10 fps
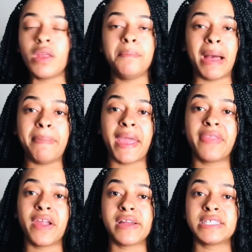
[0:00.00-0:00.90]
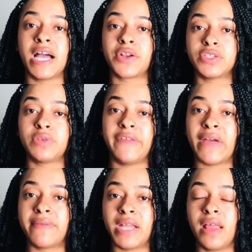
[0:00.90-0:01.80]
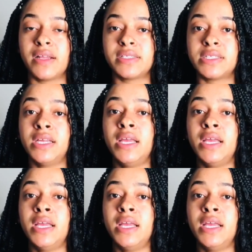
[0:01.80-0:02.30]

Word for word: My pay there is $125.